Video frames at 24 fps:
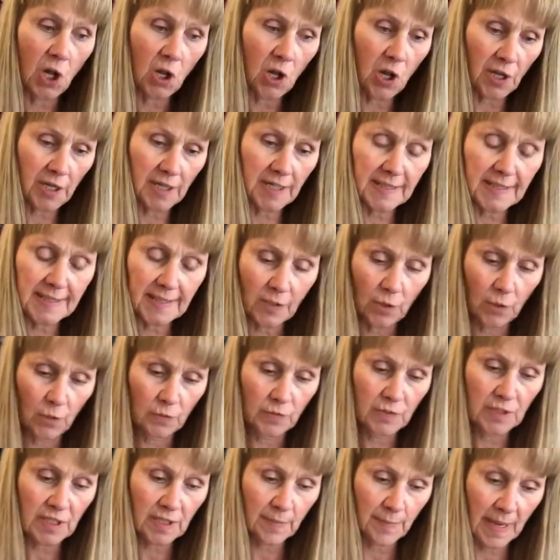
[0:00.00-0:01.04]
all on its
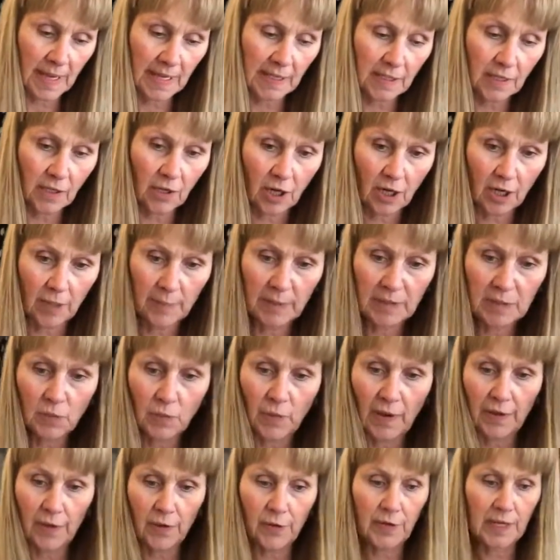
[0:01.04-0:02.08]
own to make a
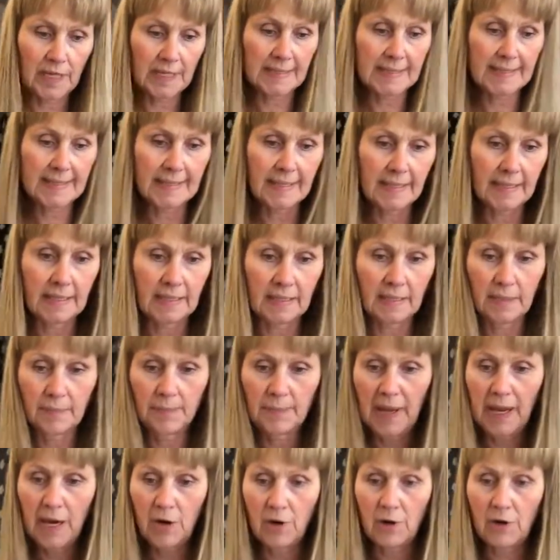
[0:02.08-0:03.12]
garment, whether it's
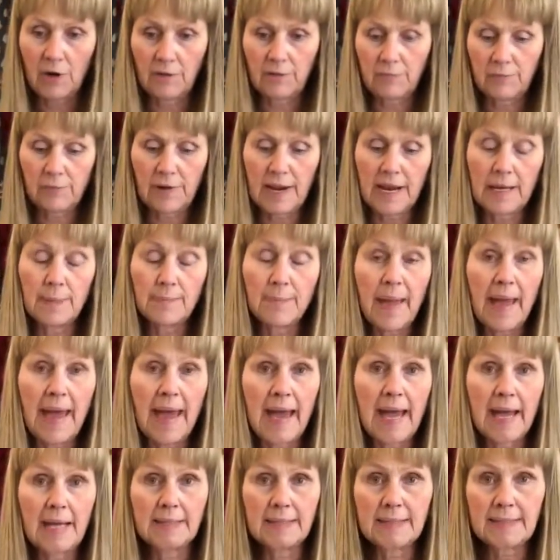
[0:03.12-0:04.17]
a pair of rain
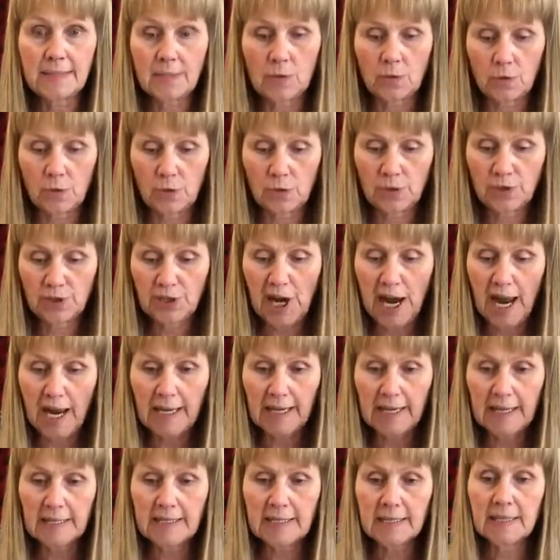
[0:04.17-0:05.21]
pants or
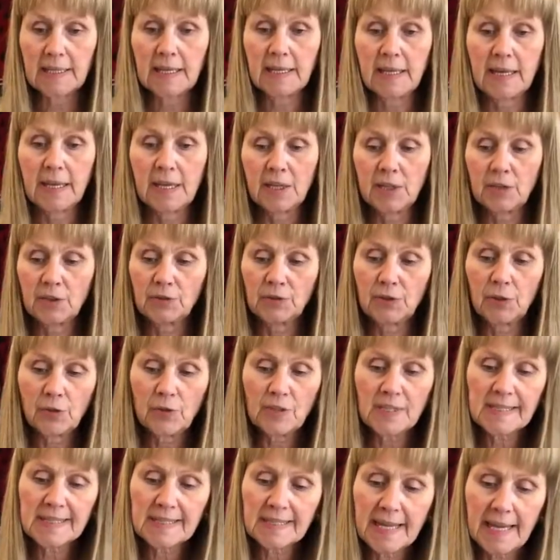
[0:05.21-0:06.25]
jacket. You'll
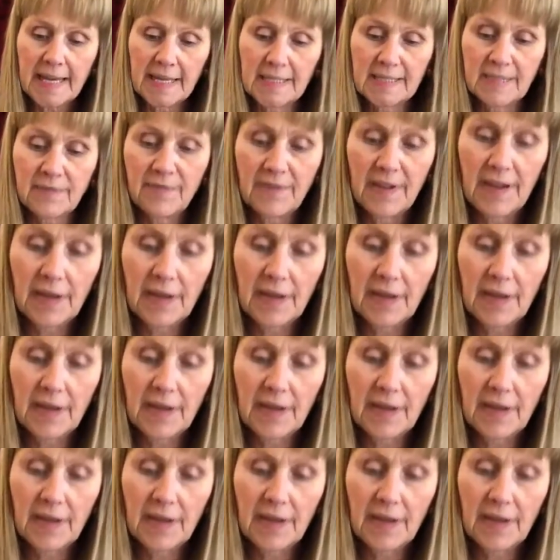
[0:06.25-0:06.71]
notice that it's